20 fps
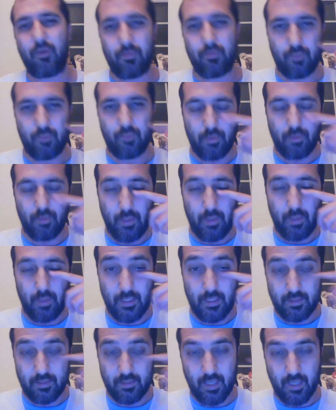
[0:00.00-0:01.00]
although I think
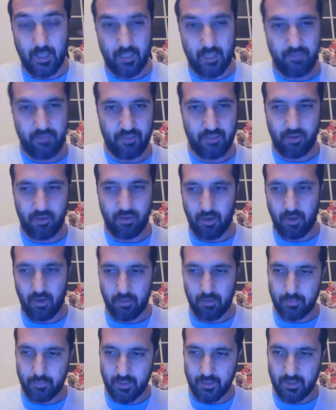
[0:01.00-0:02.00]
it kind of is
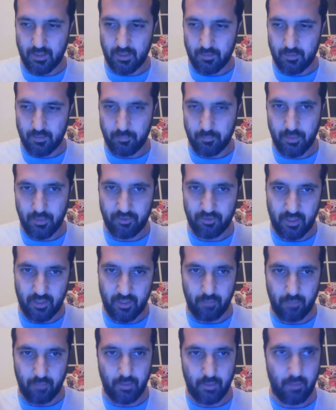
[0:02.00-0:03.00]
art, but personally
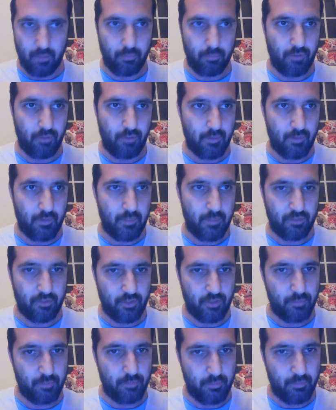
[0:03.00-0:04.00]
I would rather mixed
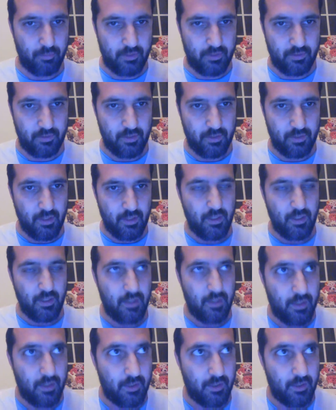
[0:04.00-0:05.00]
race people didn't,
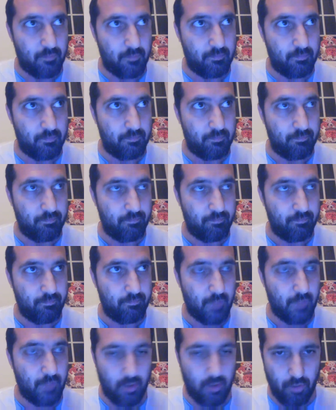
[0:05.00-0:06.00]

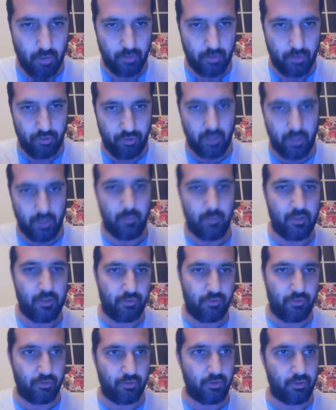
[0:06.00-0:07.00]
along with joining the
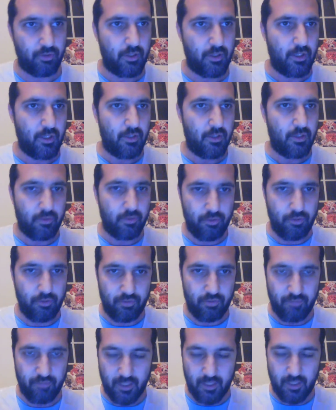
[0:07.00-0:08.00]
militaries or
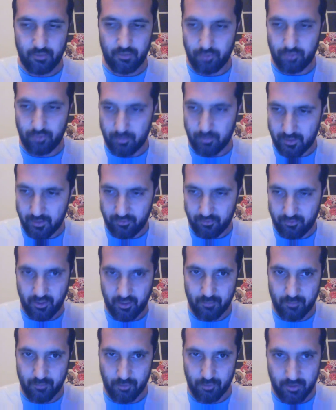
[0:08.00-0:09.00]
using violence or committing
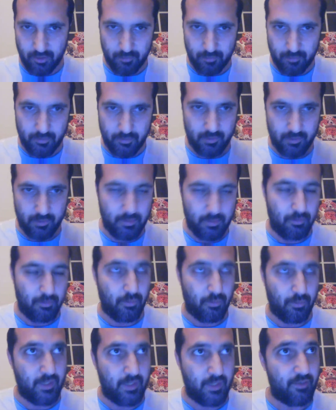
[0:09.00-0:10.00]
crimes or hurting other people
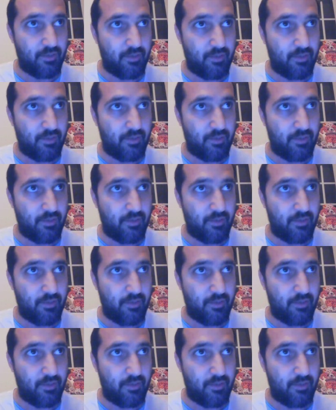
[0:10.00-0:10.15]
or whatever,